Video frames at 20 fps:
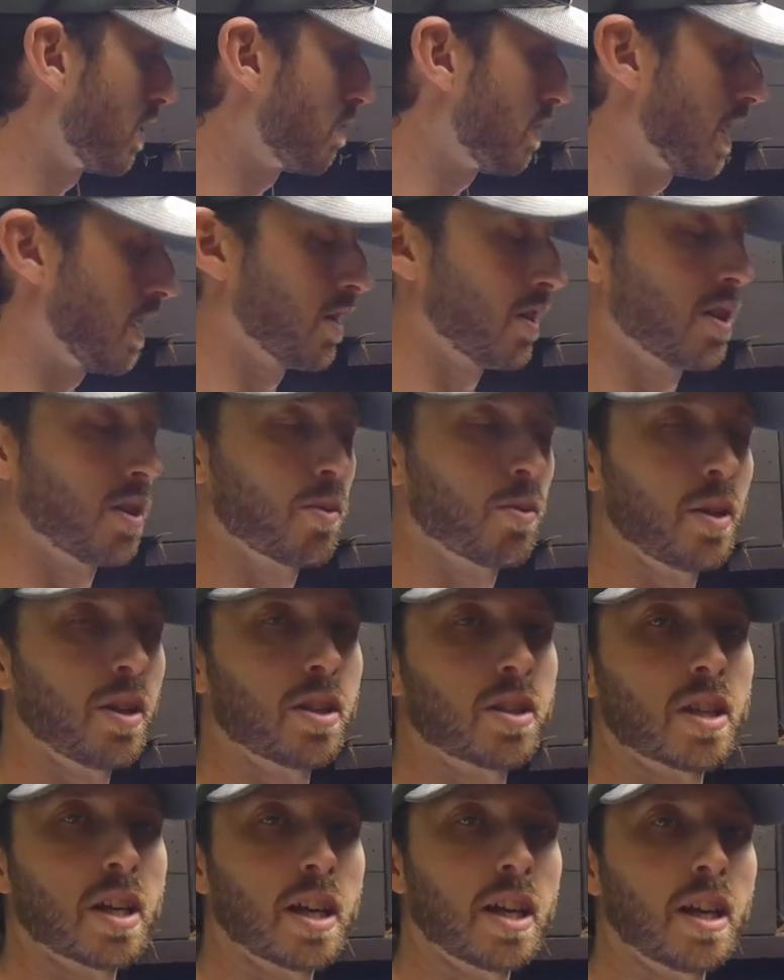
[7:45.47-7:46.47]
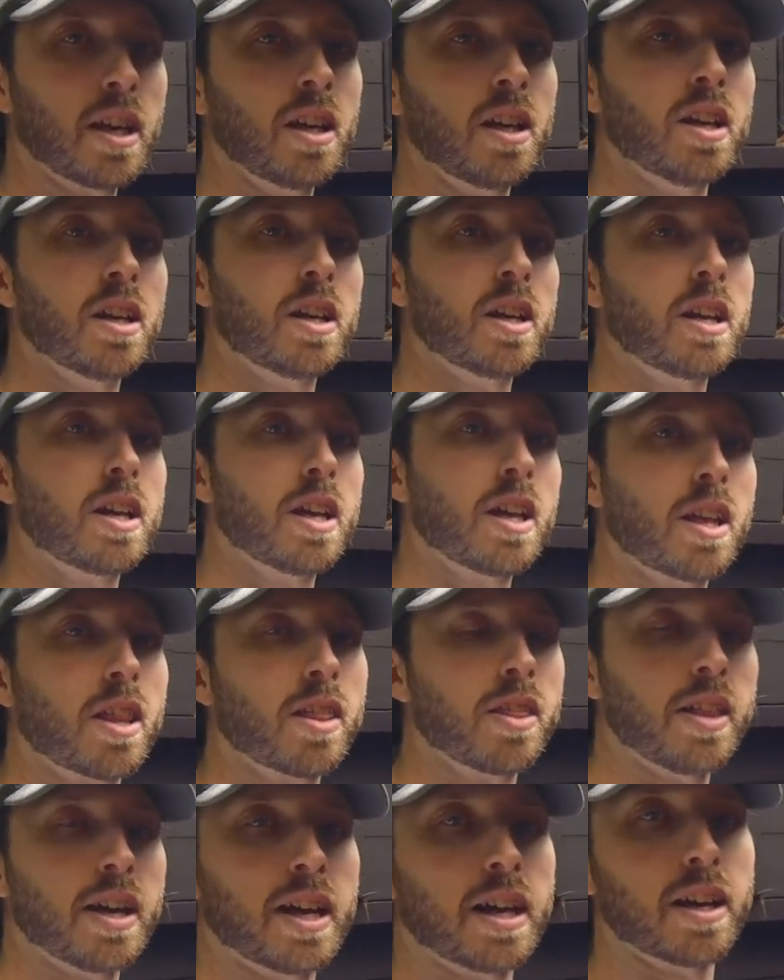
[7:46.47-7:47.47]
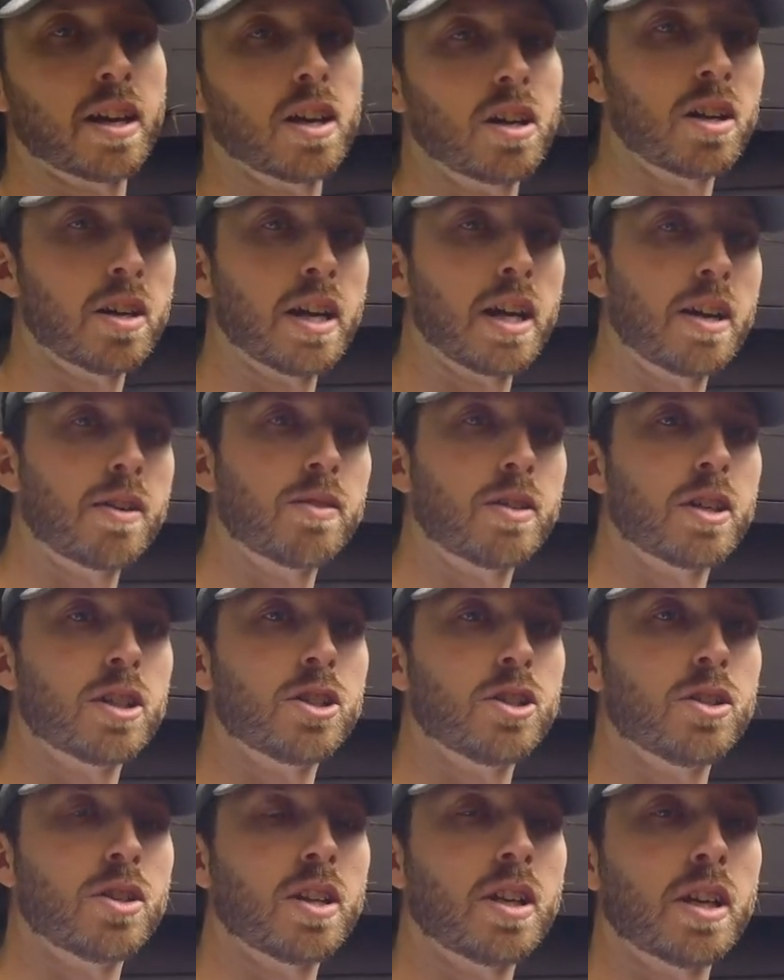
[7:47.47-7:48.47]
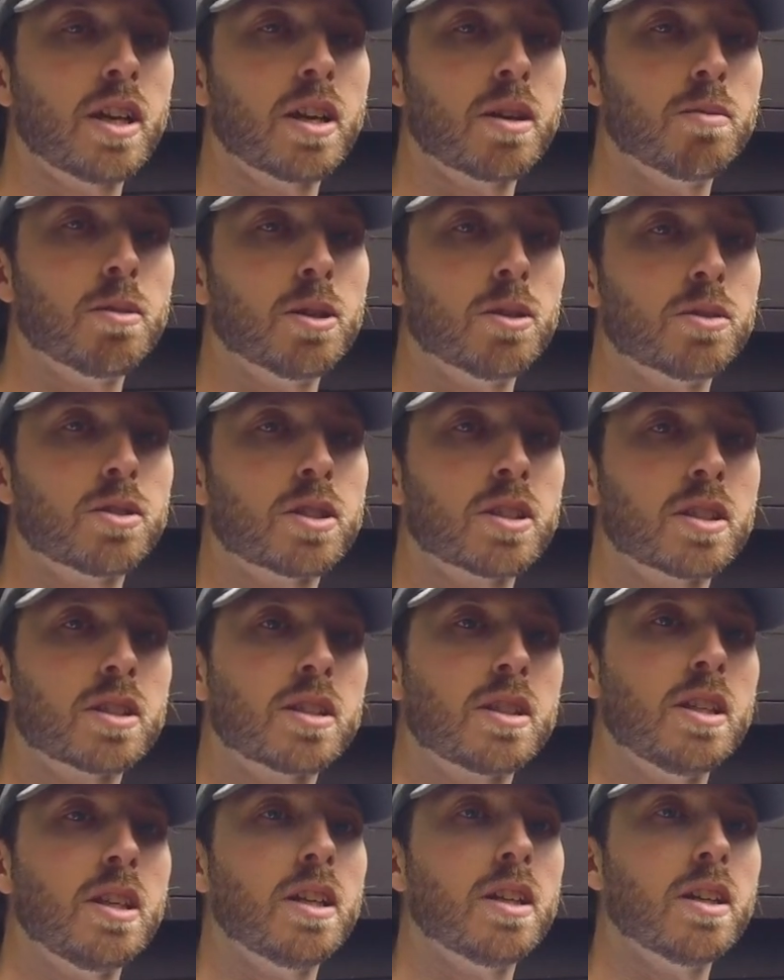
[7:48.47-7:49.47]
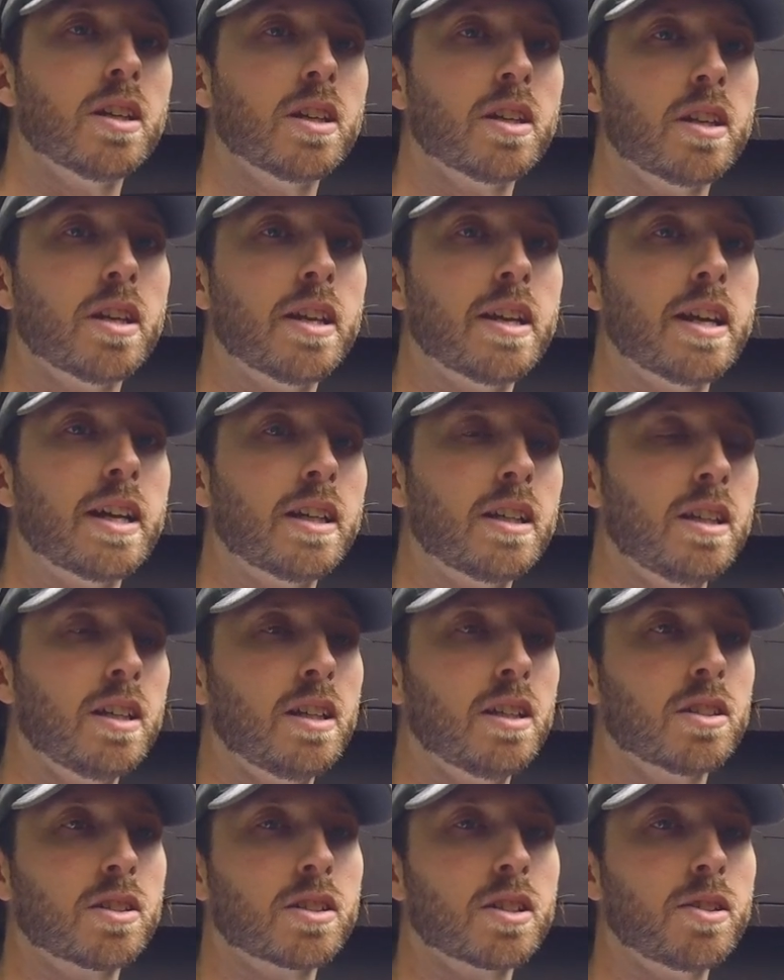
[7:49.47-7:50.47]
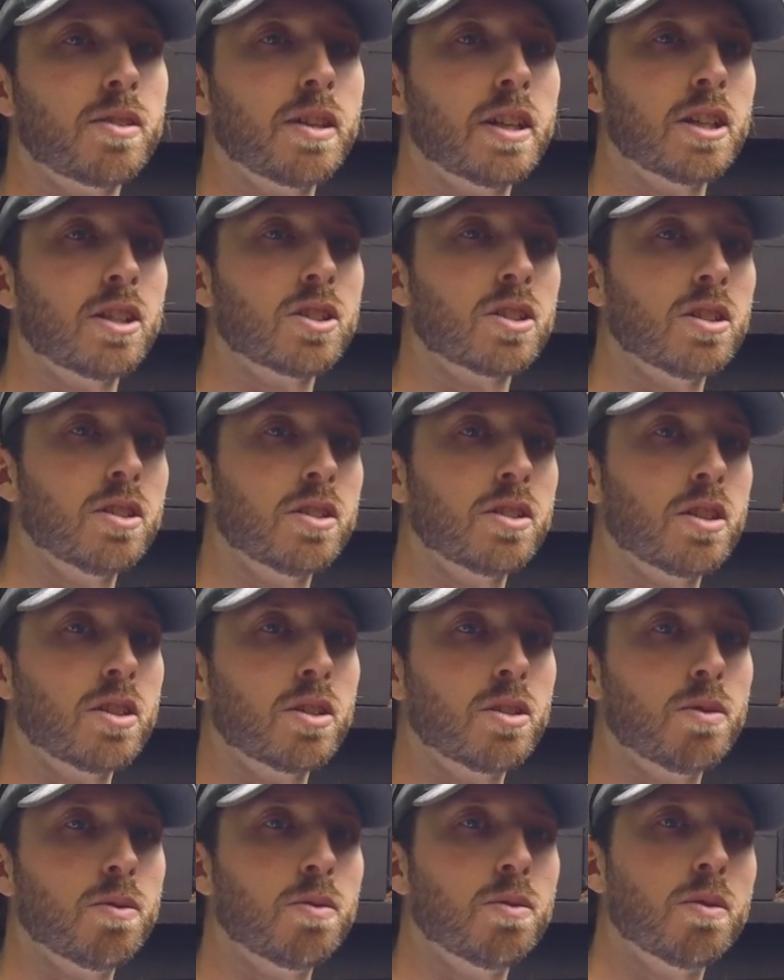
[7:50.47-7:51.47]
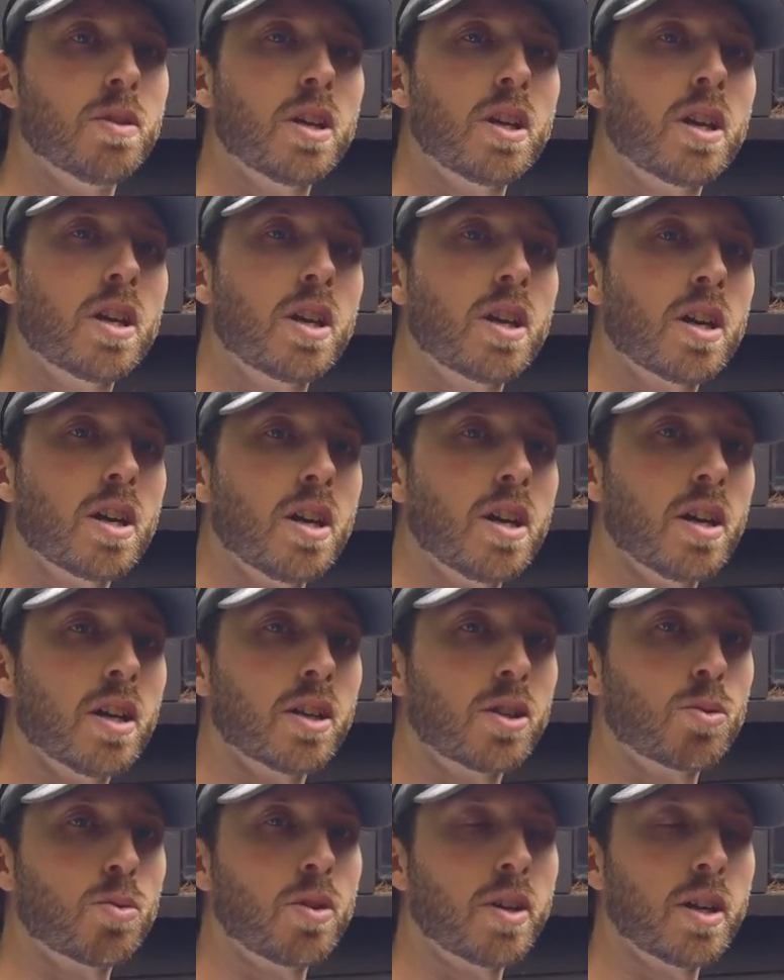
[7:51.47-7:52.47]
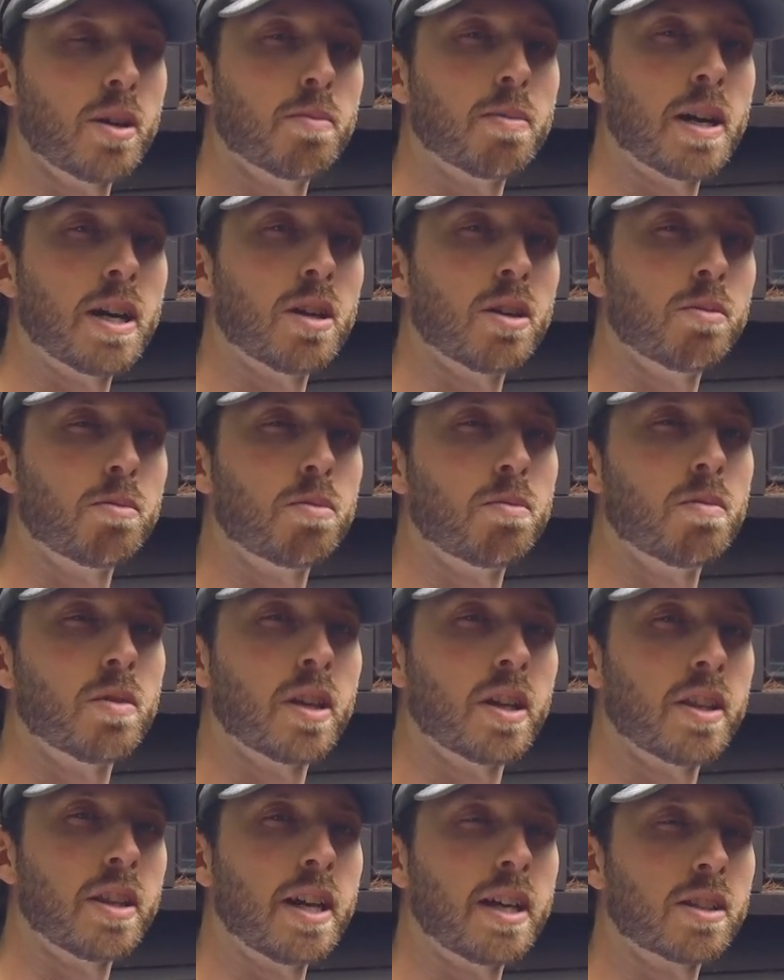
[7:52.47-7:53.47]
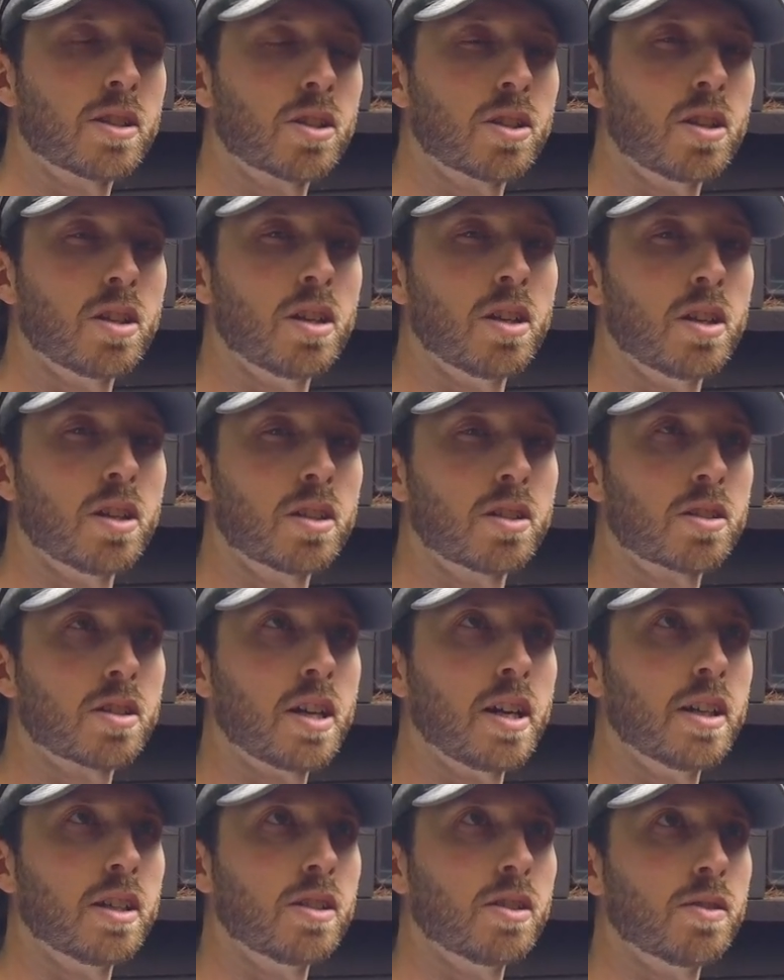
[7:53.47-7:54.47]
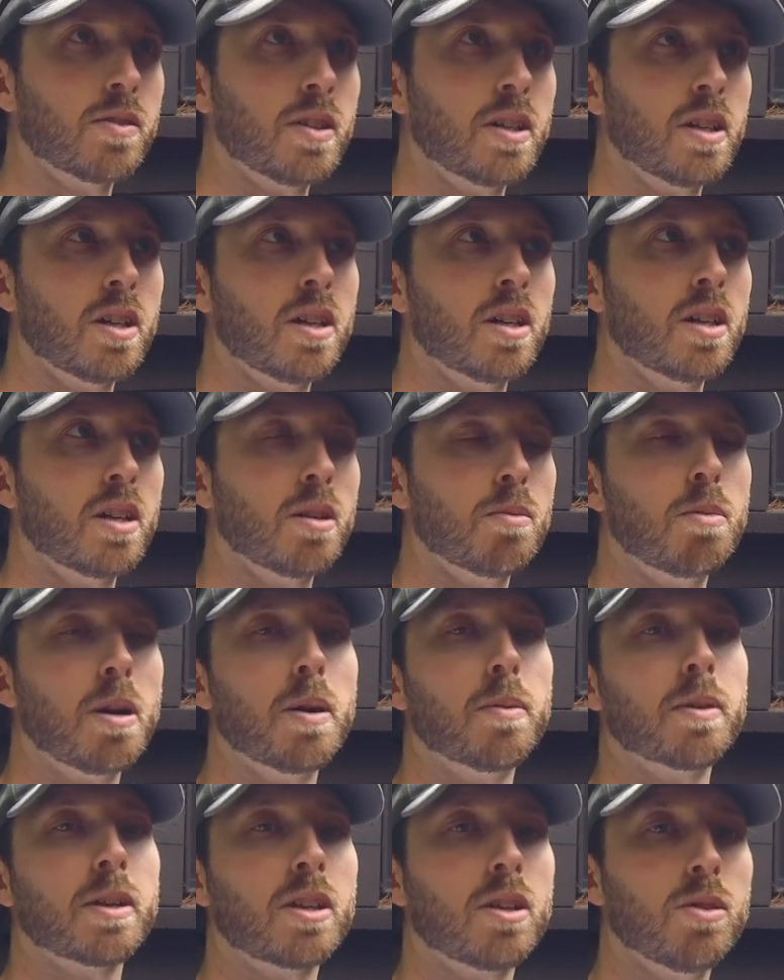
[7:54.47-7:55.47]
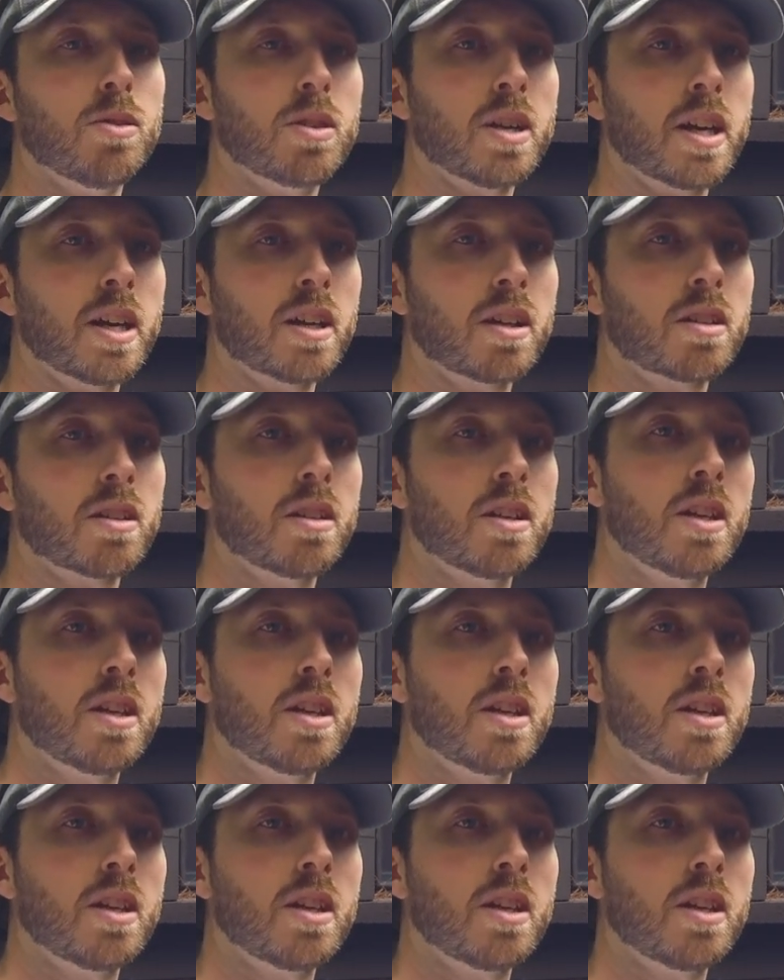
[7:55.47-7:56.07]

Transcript: pounder, we say that on average you can get about 60 to 90 incinerations out of a 20 pound, and that's the size of a, a barbecue tank.